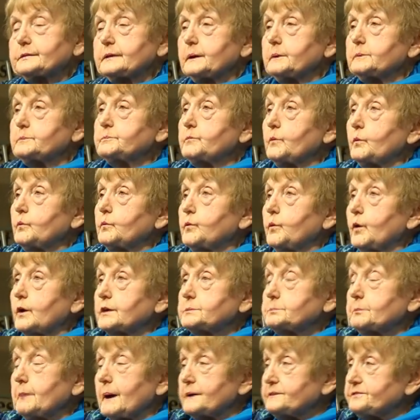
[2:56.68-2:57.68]
them
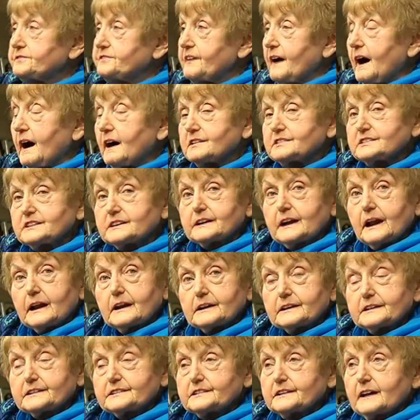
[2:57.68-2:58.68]
was my father
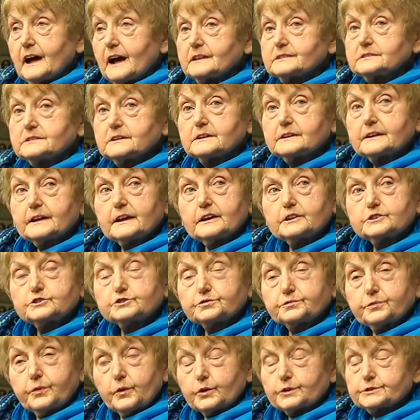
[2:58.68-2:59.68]
Alexander,
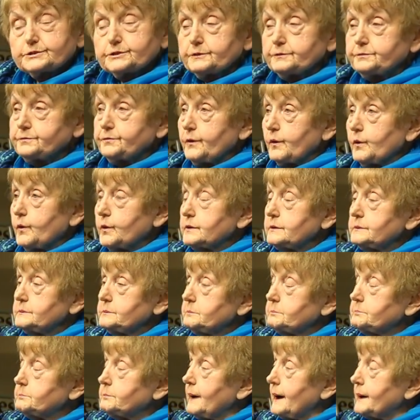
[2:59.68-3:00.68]
age
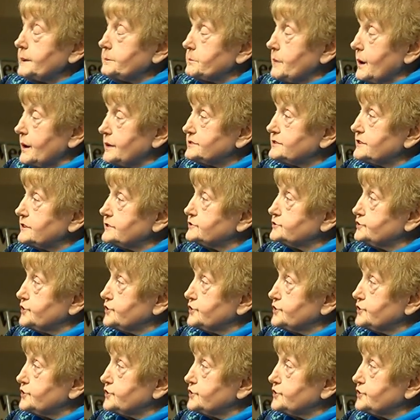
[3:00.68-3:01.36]
44, my mother